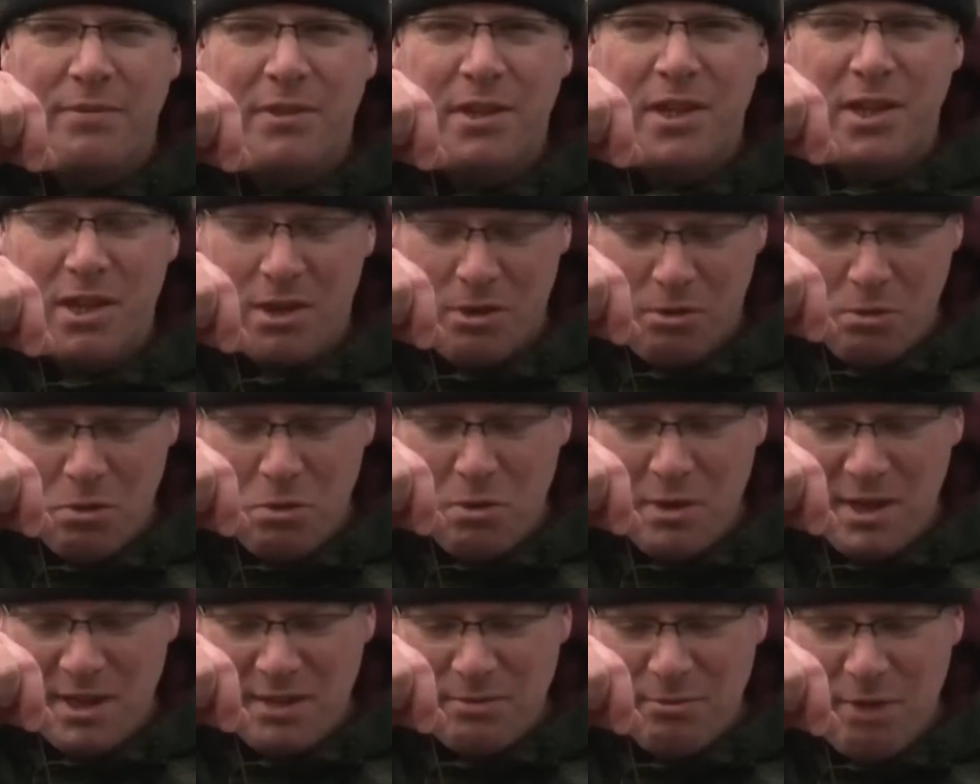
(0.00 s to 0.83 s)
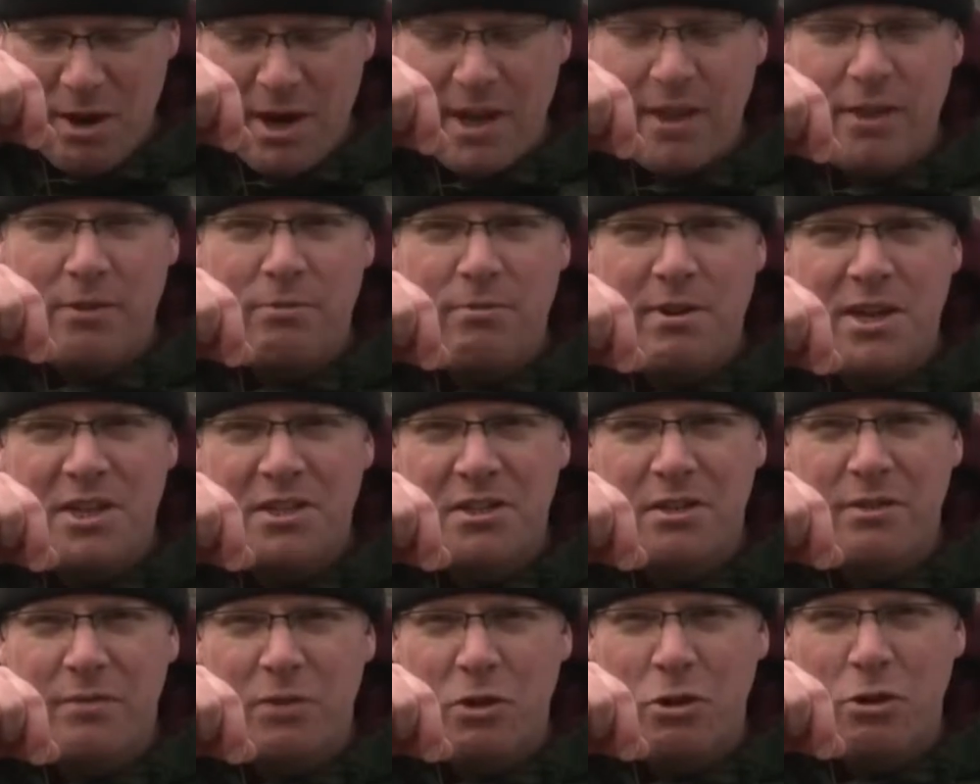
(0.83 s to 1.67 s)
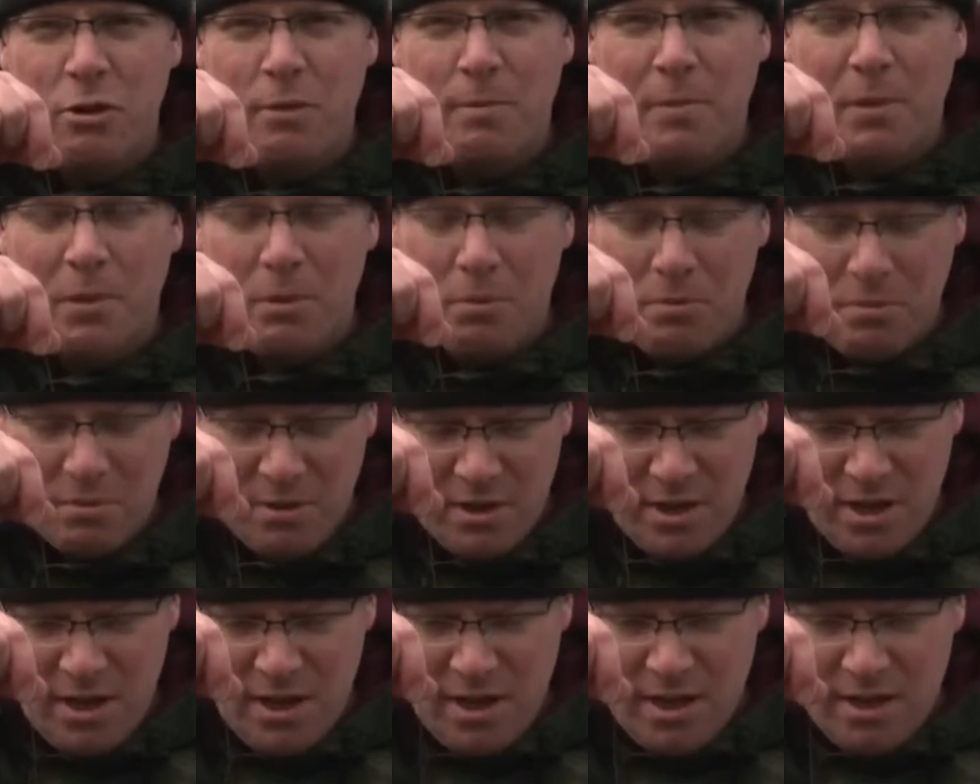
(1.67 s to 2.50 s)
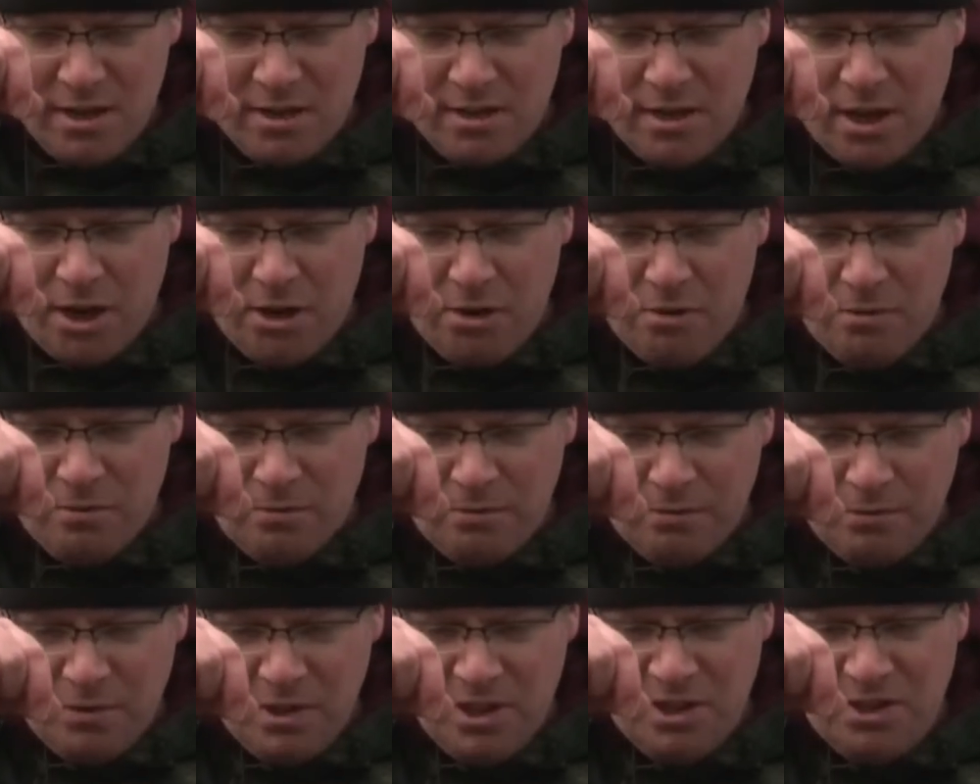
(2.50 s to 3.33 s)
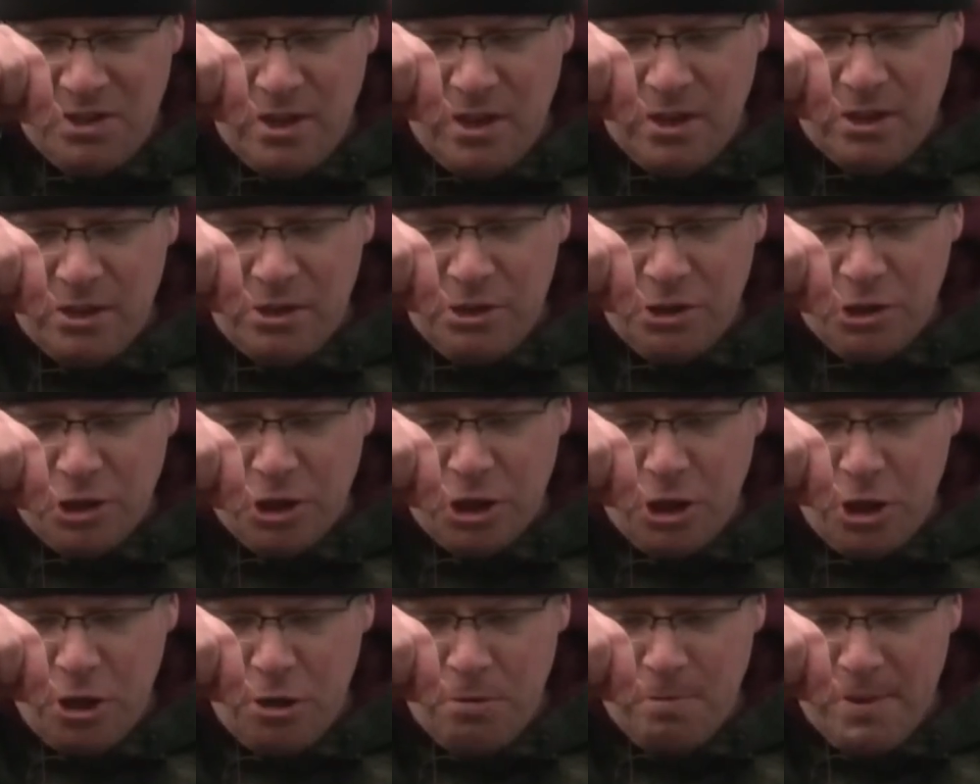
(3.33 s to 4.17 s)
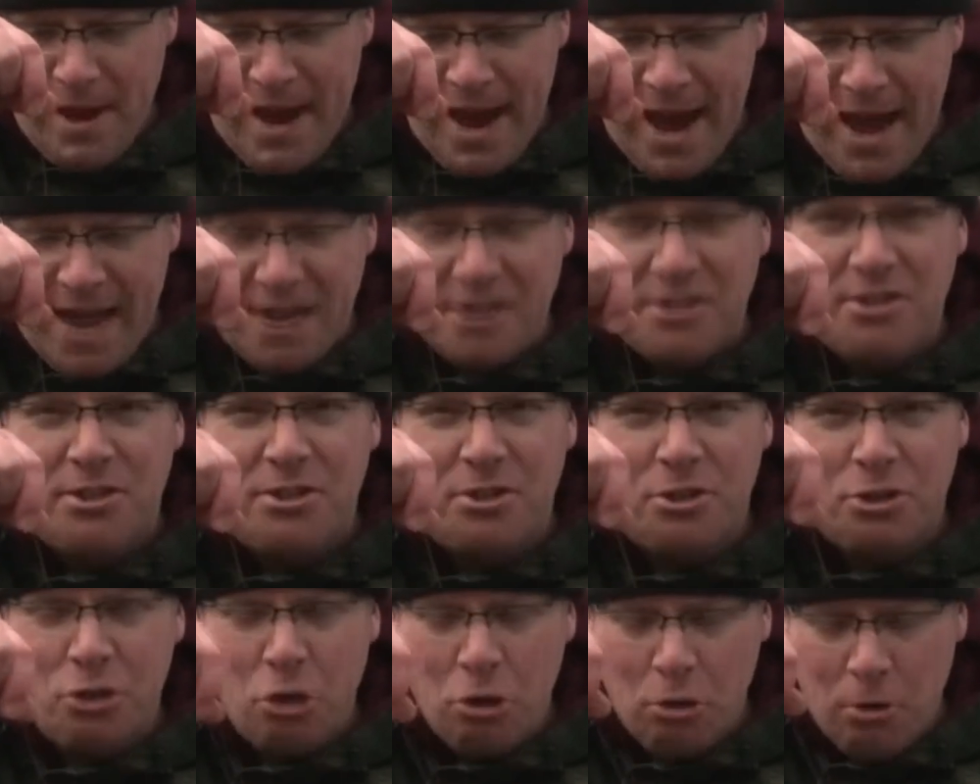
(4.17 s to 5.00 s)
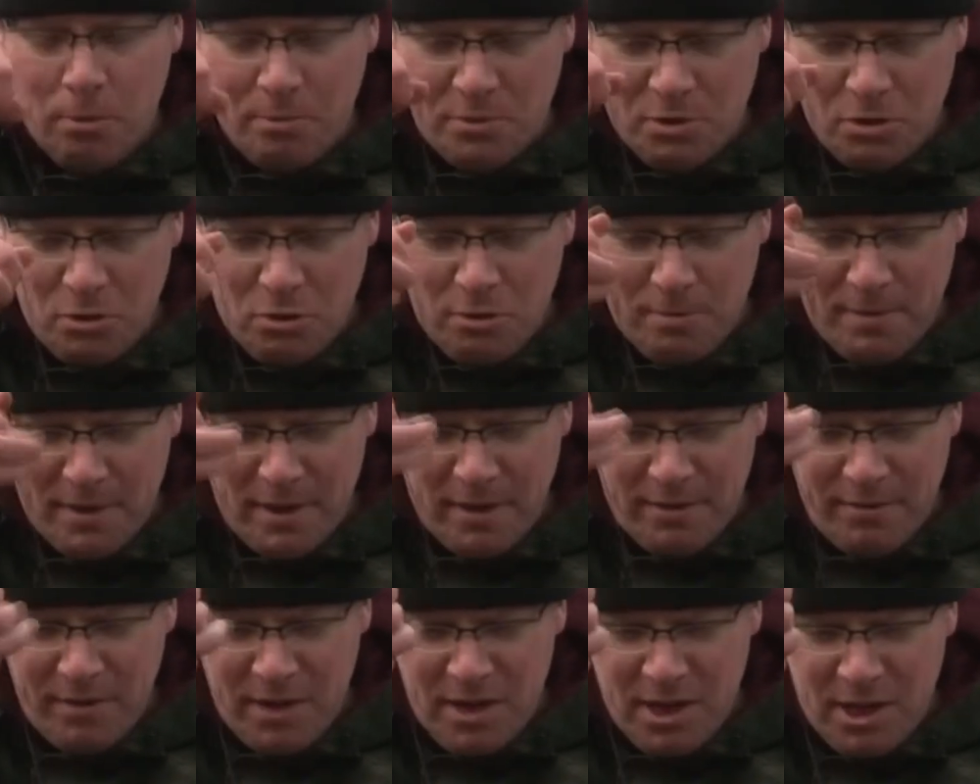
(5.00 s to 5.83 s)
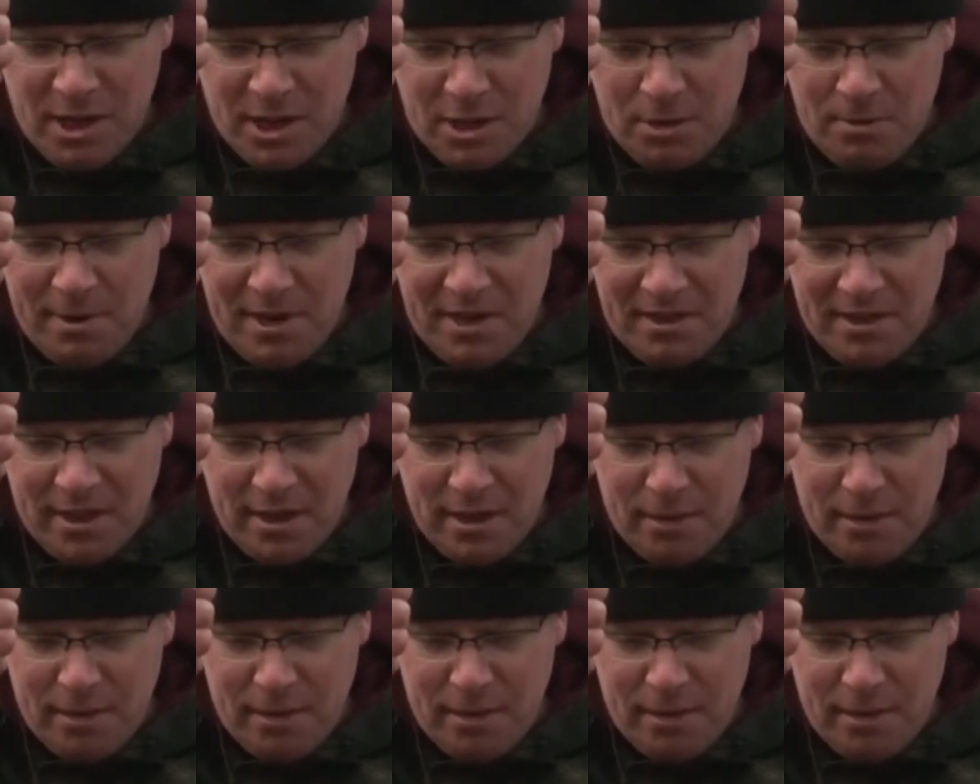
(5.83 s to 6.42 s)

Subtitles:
you're always running the risk of a hook pull. So this silicone tube acts as a shock absorber, so when it's under